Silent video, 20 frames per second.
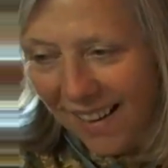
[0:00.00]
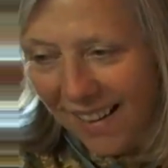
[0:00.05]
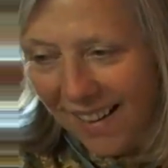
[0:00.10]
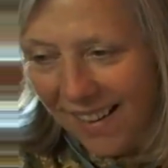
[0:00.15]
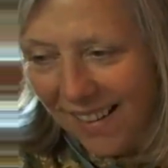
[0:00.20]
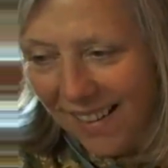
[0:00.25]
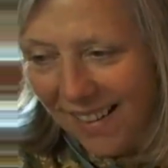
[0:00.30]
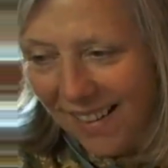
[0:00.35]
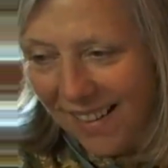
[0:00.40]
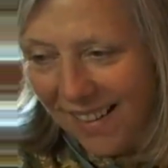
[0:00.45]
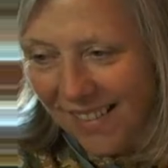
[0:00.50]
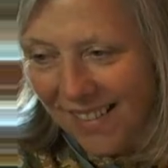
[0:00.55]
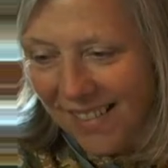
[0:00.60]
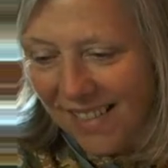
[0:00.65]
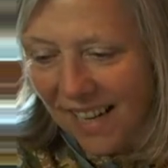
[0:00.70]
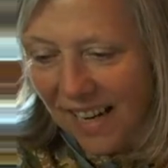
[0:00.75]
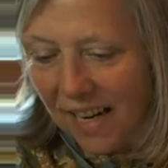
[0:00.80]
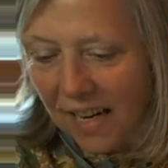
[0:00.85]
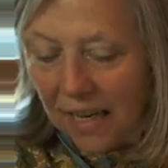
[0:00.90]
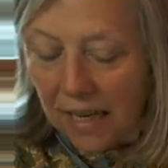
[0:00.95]
Oh
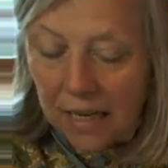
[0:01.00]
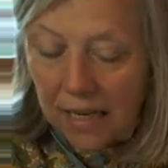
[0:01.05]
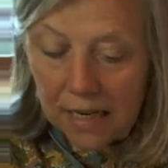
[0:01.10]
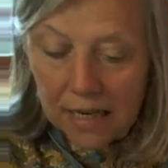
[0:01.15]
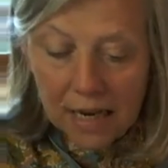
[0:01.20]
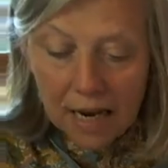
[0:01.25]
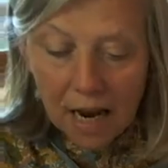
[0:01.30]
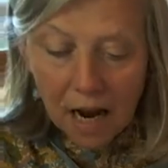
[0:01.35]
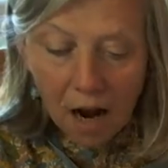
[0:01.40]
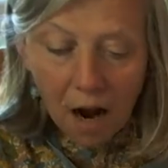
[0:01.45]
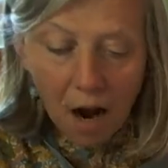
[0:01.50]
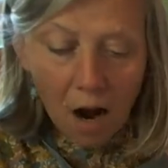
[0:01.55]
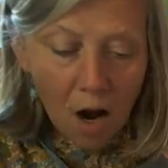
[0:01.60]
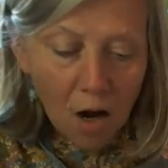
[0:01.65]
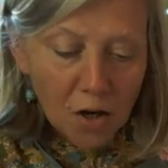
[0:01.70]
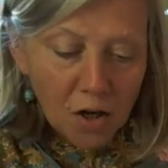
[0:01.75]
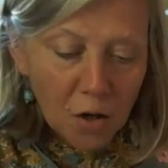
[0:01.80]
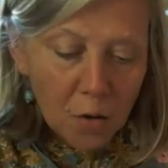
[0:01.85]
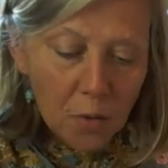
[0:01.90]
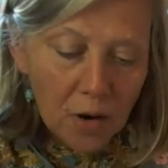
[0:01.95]
dear.
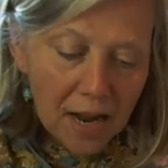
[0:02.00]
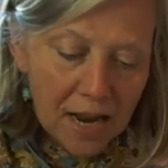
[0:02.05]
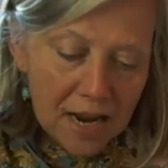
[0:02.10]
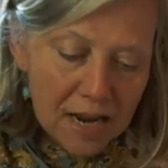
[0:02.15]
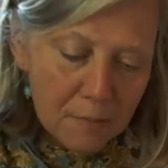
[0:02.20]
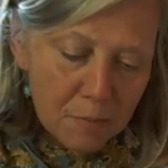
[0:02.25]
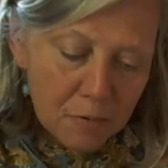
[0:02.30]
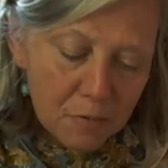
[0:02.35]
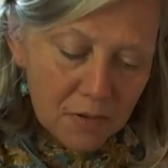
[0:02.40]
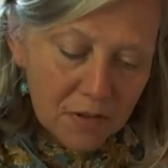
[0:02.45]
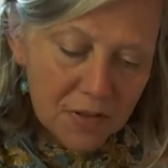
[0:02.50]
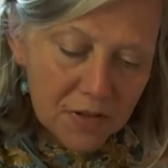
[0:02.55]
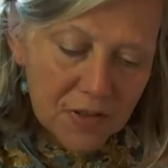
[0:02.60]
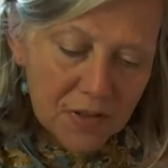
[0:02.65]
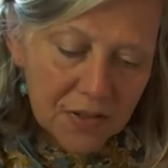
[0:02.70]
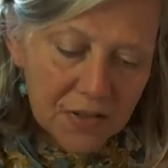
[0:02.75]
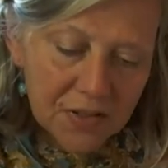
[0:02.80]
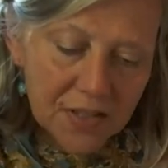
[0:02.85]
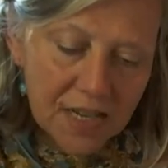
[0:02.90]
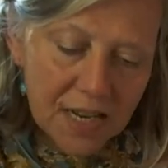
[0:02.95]
Are you able to
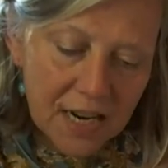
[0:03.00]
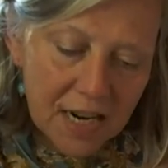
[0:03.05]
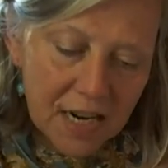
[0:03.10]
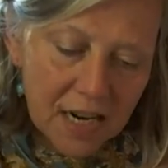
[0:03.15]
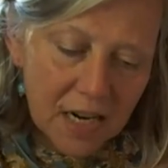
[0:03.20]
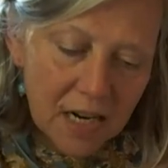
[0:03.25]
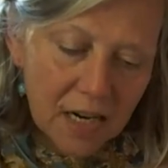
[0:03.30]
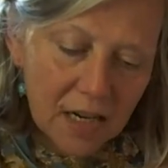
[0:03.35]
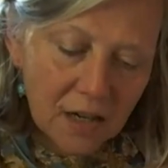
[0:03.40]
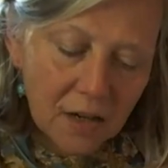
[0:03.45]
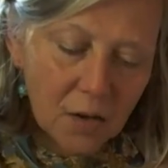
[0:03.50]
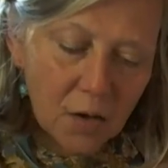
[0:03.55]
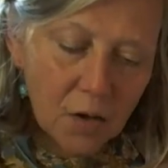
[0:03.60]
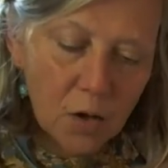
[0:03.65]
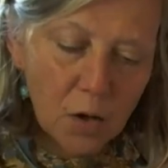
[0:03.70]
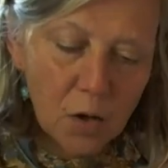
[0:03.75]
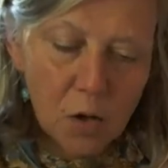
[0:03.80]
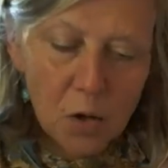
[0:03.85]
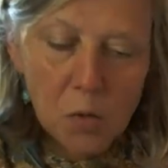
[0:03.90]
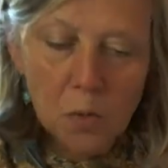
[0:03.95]
see
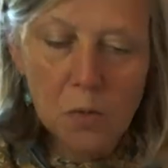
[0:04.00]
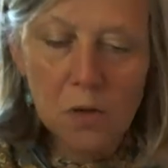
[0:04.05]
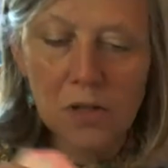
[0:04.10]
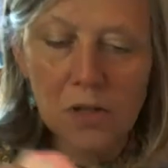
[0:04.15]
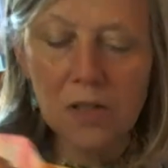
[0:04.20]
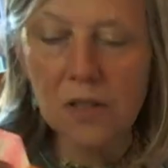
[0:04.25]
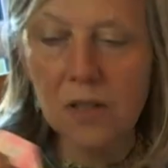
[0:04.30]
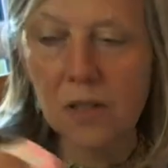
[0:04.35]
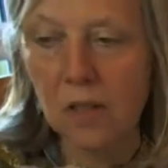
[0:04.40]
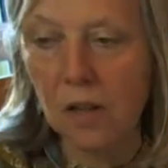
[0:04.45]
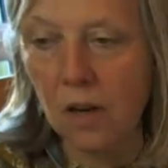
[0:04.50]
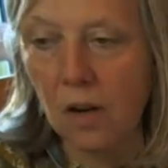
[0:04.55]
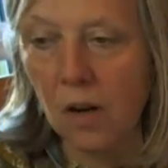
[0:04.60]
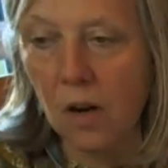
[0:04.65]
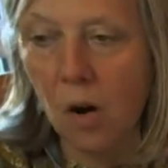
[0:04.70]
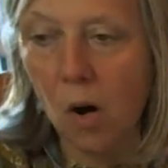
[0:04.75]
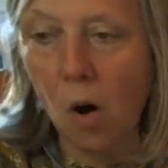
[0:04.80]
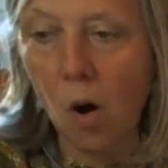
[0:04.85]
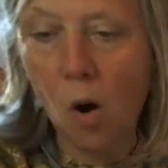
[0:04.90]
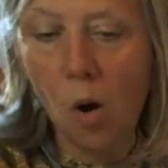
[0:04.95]
who was
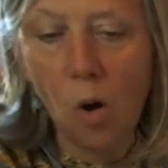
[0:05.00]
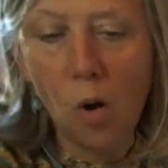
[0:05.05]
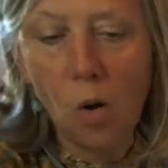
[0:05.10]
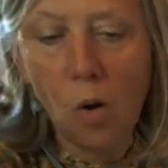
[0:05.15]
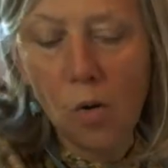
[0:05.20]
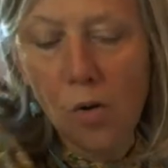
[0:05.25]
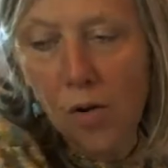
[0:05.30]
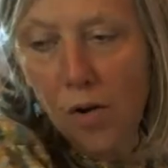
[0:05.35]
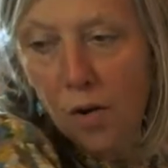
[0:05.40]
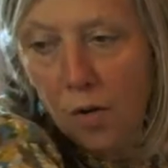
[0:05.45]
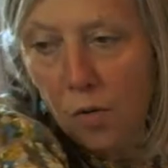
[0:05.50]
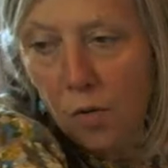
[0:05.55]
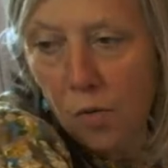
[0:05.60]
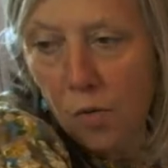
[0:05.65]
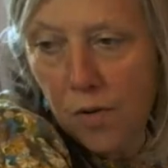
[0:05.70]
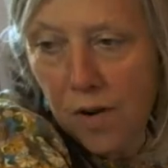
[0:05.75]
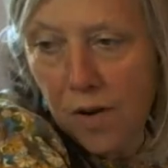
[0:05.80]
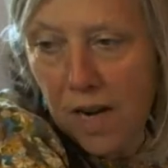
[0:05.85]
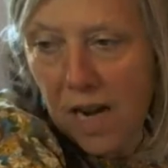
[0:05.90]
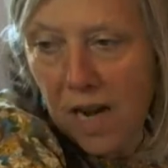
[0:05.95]
on
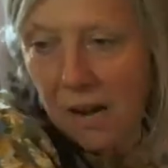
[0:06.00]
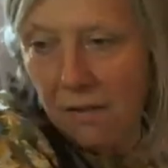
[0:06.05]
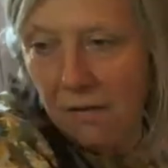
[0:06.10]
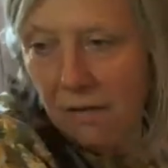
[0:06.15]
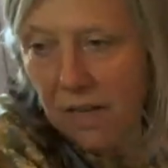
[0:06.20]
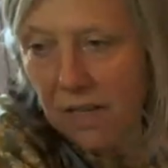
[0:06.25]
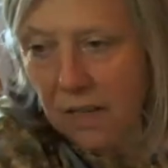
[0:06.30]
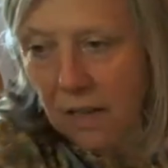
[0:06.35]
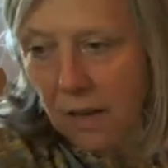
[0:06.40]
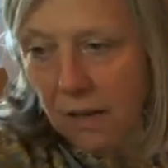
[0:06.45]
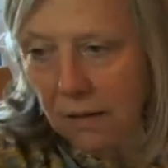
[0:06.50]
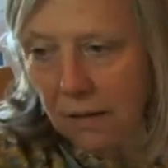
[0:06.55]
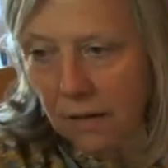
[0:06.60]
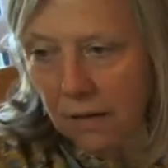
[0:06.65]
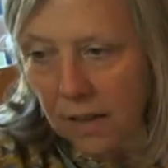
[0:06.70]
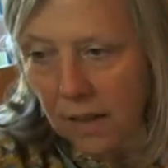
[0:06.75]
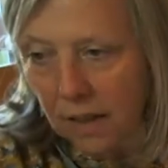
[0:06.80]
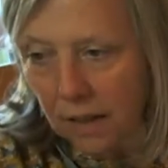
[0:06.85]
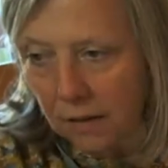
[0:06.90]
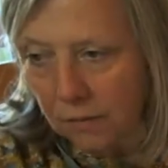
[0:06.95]
or nearest
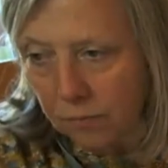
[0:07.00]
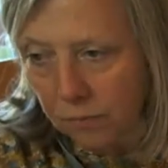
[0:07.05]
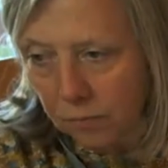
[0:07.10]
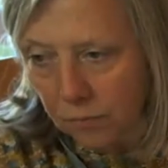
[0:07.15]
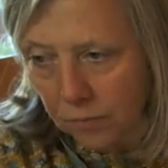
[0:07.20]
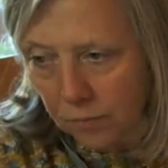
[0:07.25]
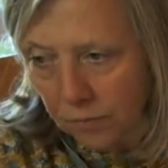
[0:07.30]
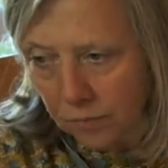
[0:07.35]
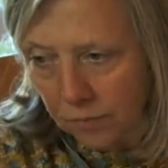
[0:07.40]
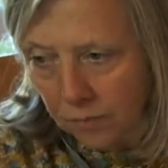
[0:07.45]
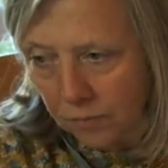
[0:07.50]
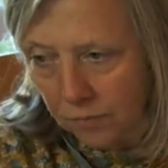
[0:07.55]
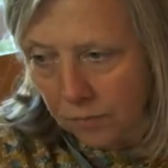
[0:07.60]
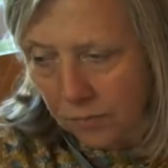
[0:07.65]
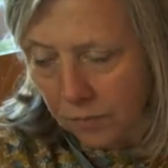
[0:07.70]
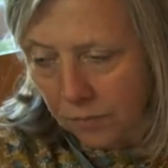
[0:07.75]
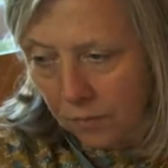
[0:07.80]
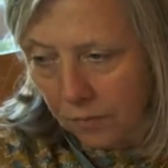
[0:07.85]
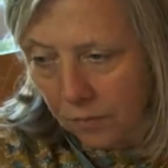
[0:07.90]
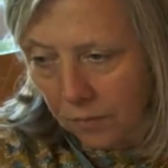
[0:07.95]
under? Mm.